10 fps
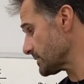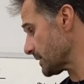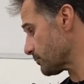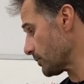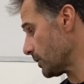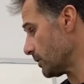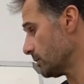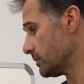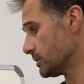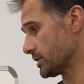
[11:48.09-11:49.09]
skip, row,
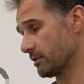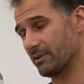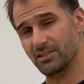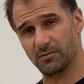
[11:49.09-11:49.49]
shuttle runs.